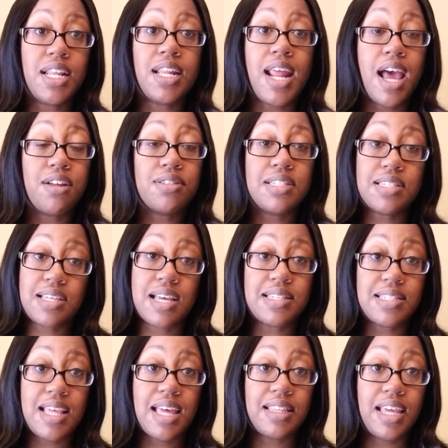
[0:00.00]
and I'll discuss
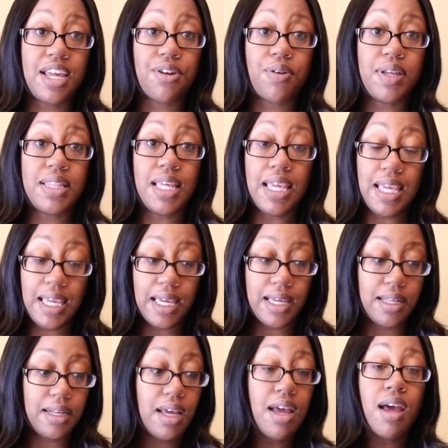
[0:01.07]
that later in the
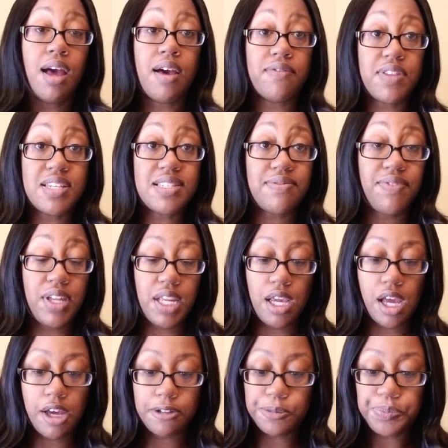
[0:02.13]
end of this
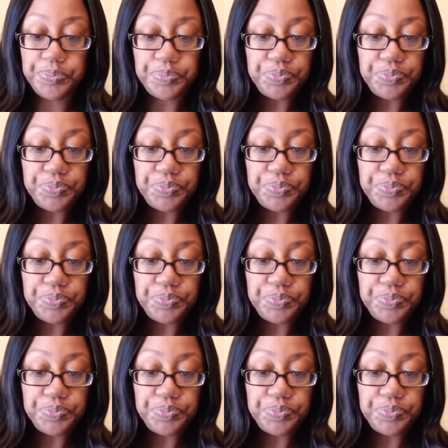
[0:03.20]
video.